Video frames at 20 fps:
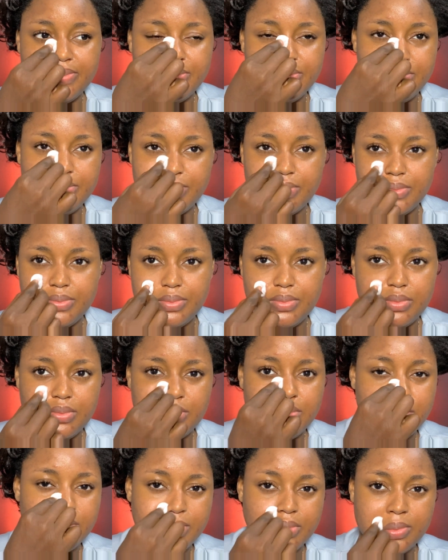
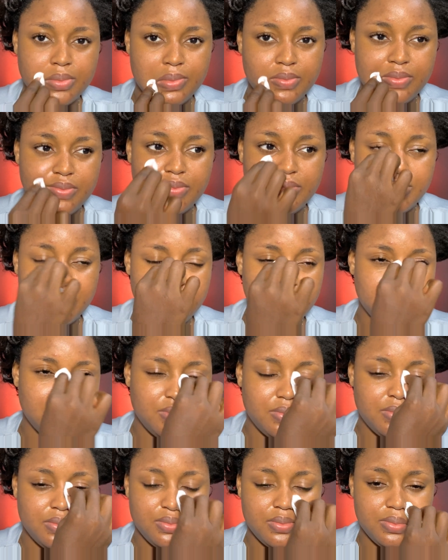go in on my
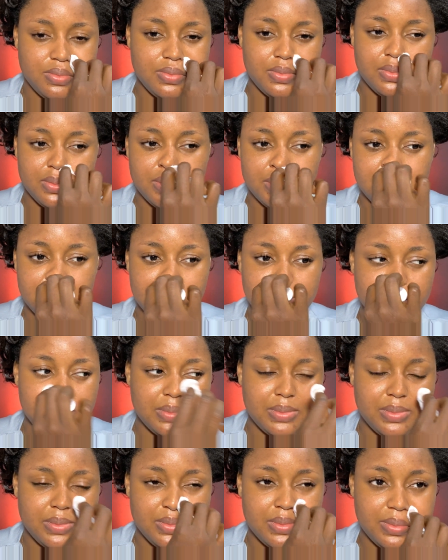brows with
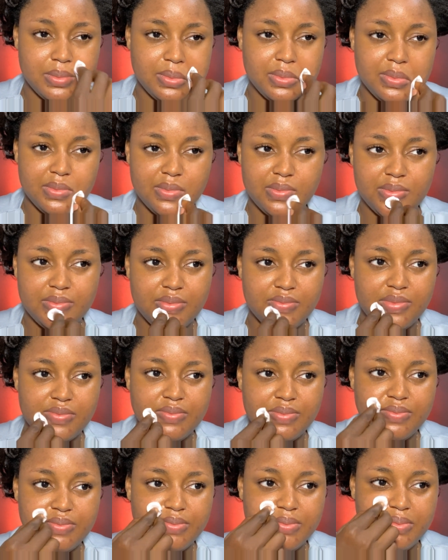this
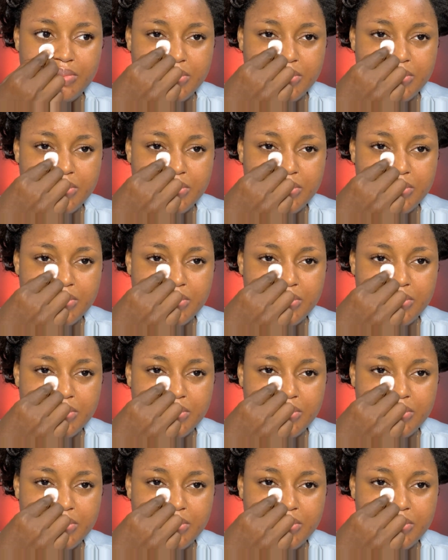um